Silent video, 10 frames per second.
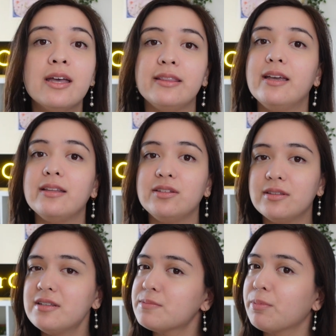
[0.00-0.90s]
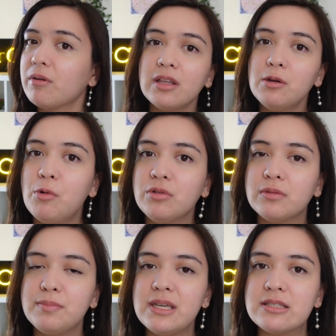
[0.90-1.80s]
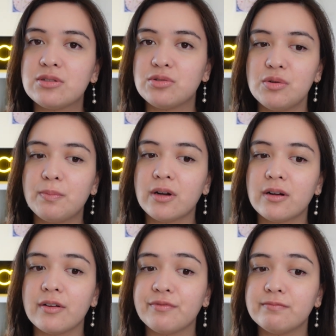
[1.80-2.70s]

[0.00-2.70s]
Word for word: then this probably won't be super